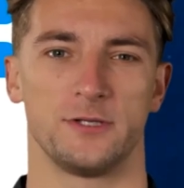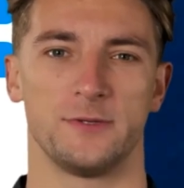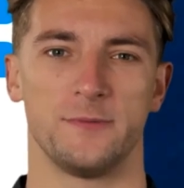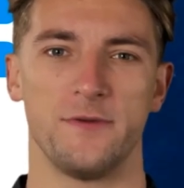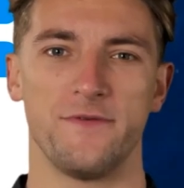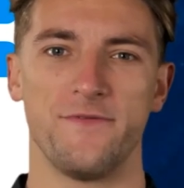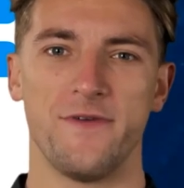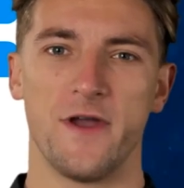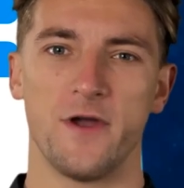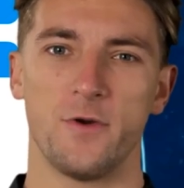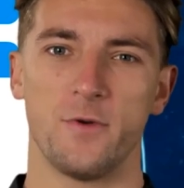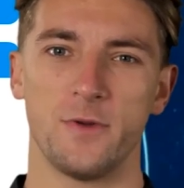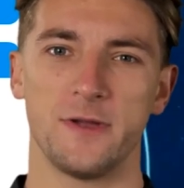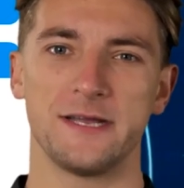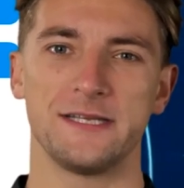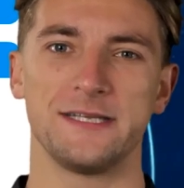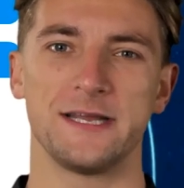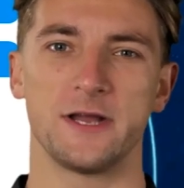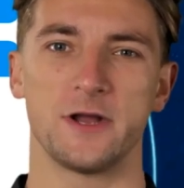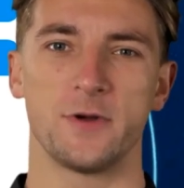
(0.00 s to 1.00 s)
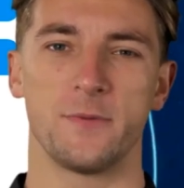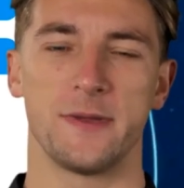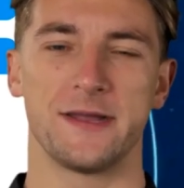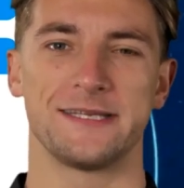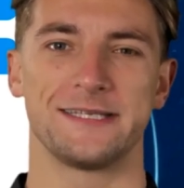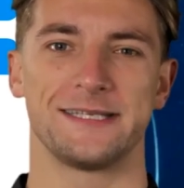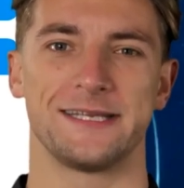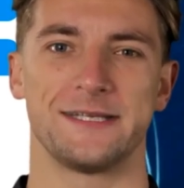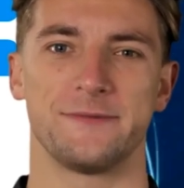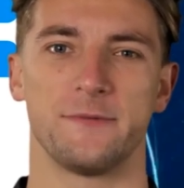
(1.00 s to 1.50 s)
which of the following is the
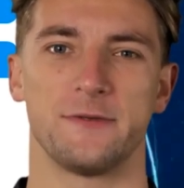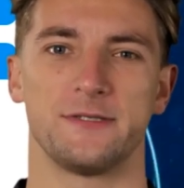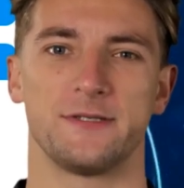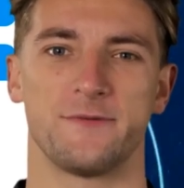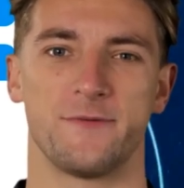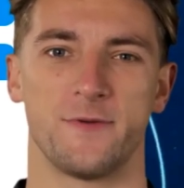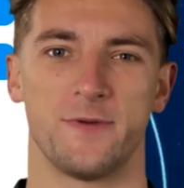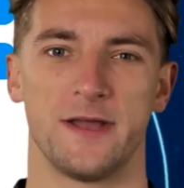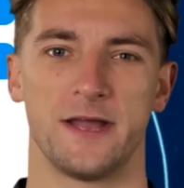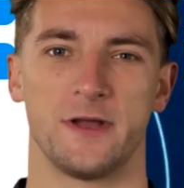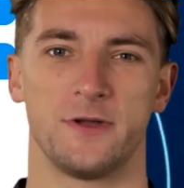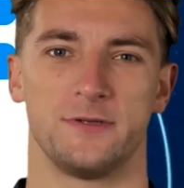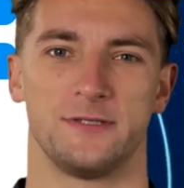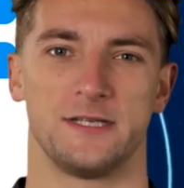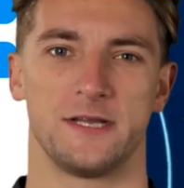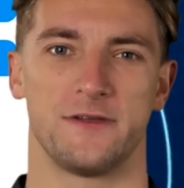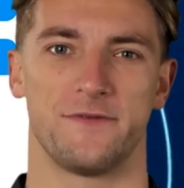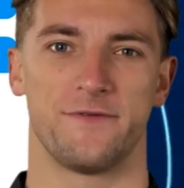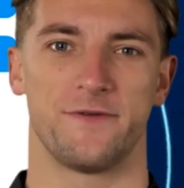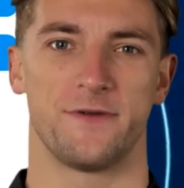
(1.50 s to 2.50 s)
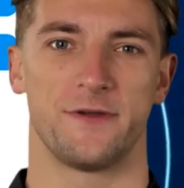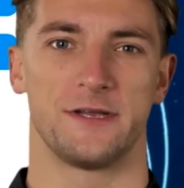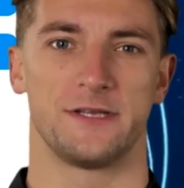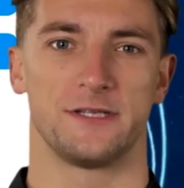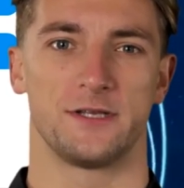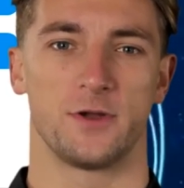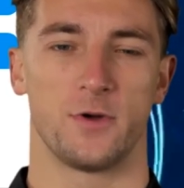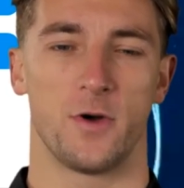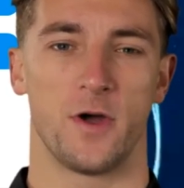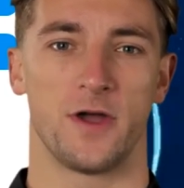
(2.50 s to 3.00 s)
correct sequence of layers in the
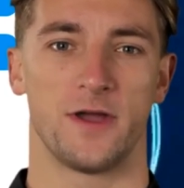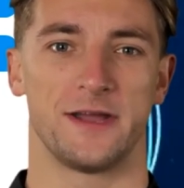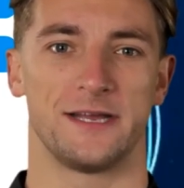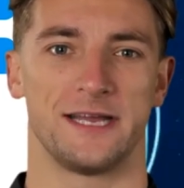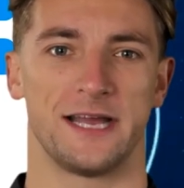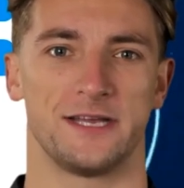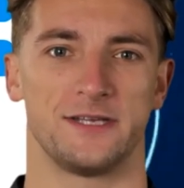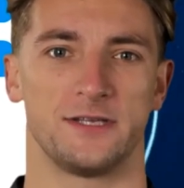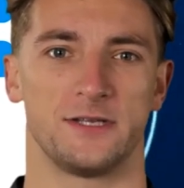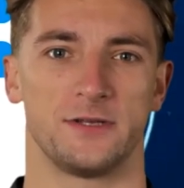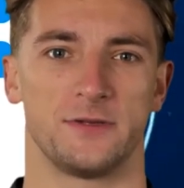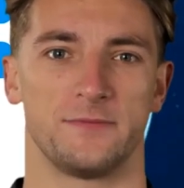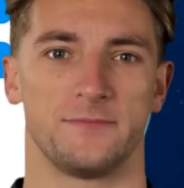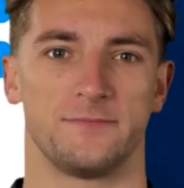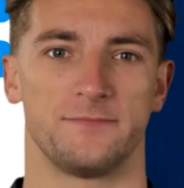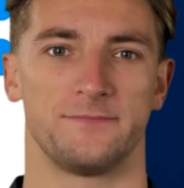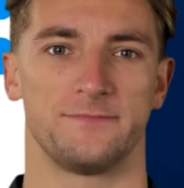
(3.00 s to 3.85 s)
three-tier architecture?